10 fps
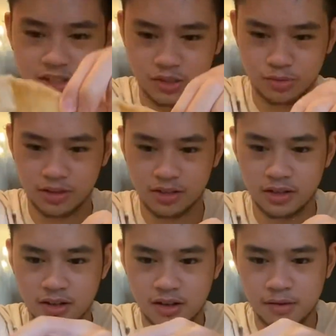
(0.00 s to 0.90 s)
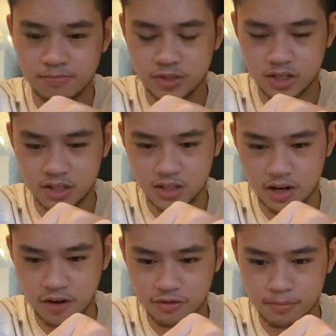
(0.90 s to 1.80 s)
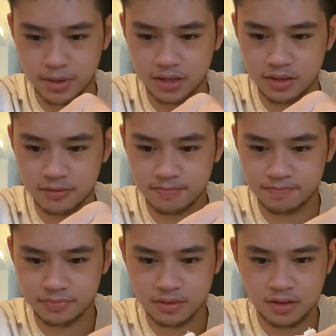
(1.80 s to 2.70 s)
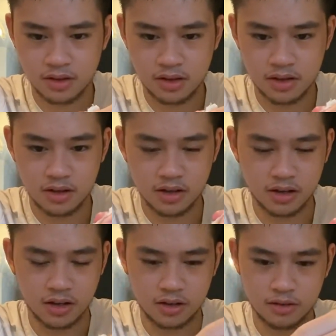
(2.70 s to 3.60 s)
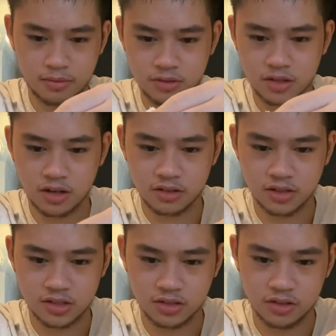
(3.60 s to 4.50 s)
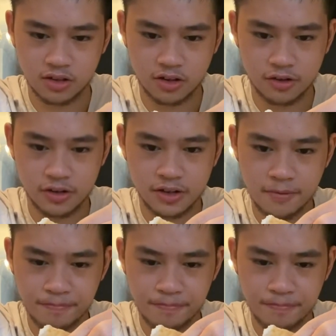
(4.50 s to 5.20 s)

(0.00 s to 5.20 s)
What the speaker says: as well. It's gonna tear off a bit and dunk this into the curry.